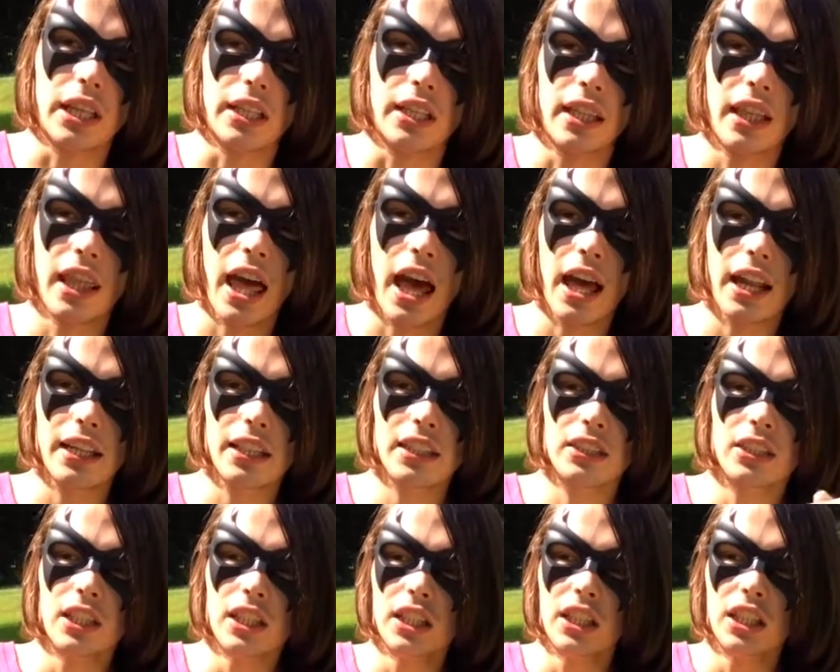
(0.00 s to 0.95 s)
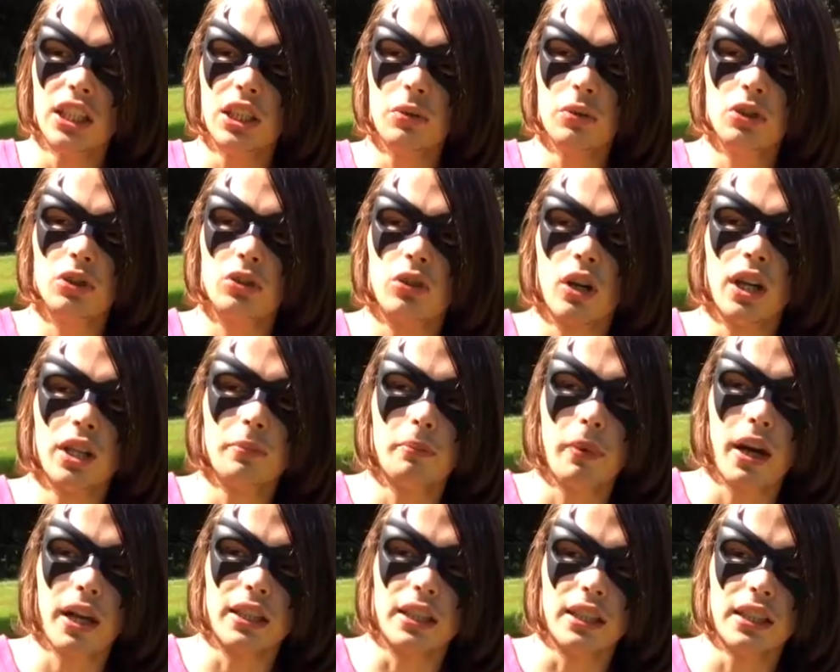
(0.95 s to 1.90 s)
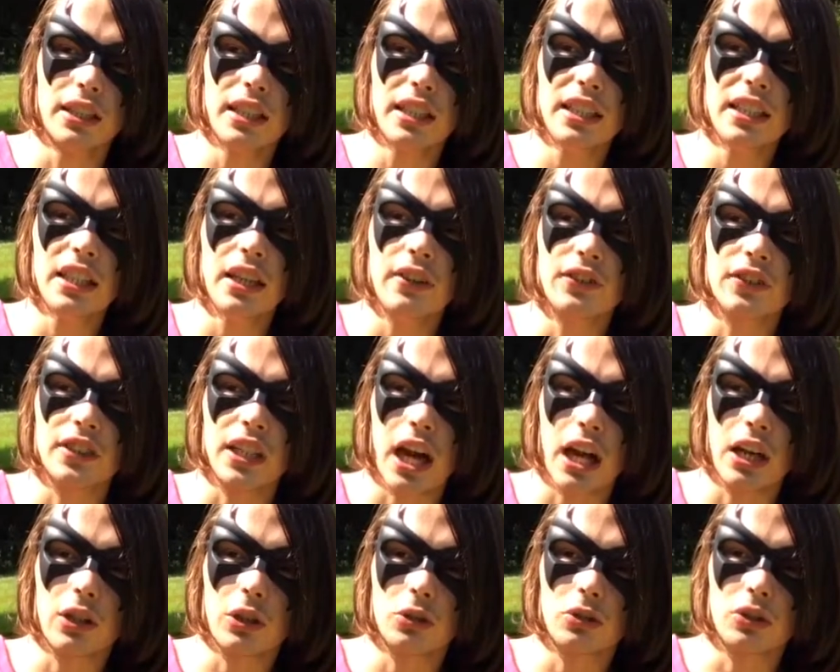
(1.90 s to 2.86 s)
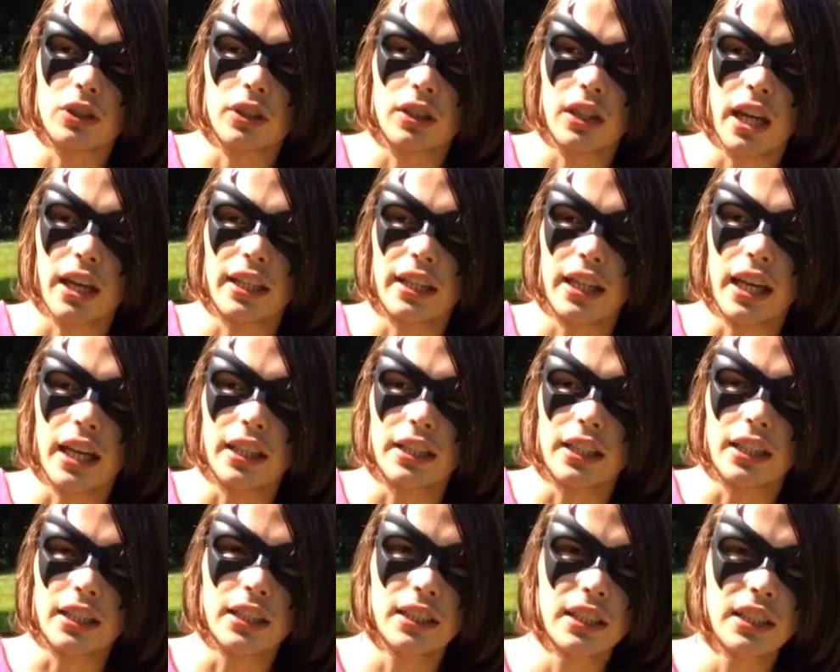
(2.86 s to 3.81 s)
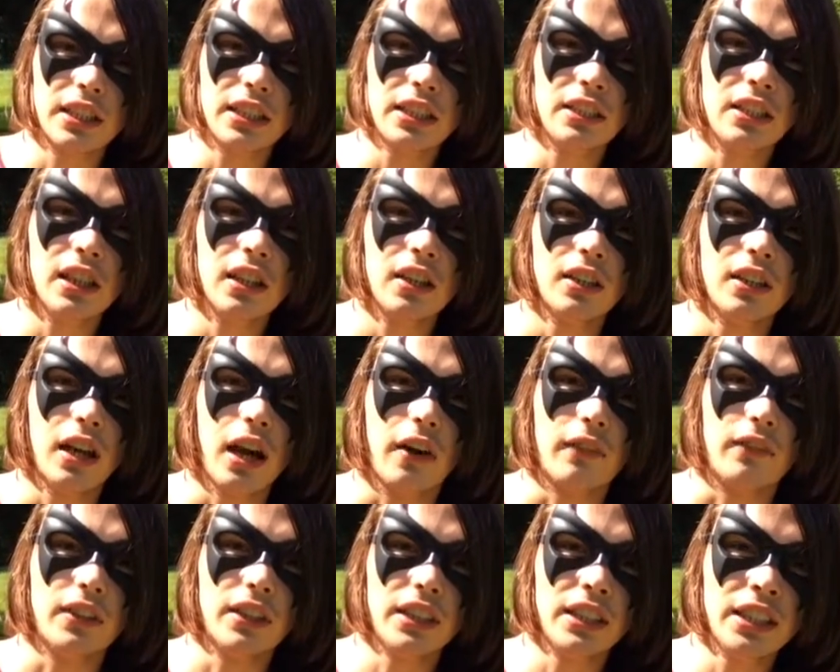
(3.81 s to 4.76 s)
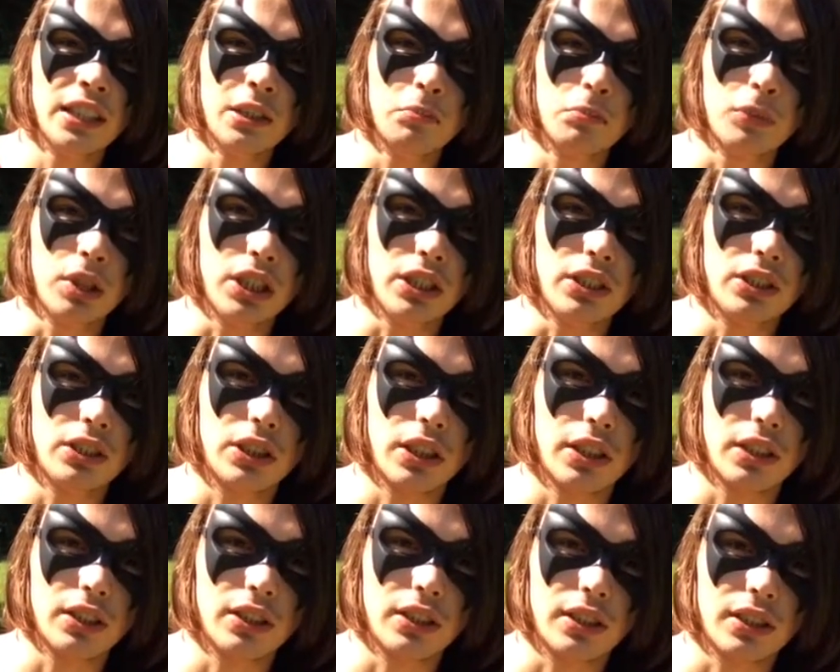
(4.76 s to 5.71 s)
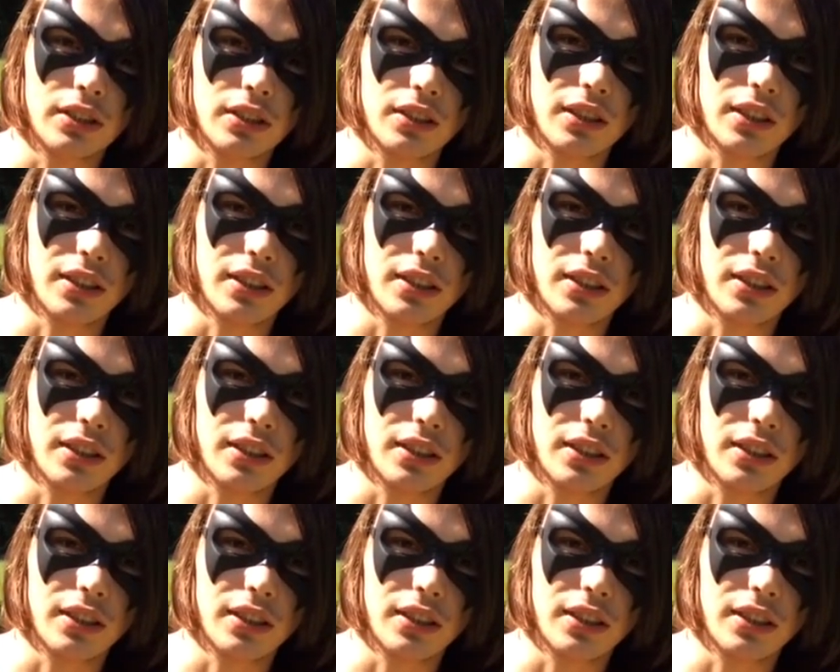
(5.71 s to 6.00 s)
and that is he was trained by the League of Shadows, aka the League of Liam Neeson's.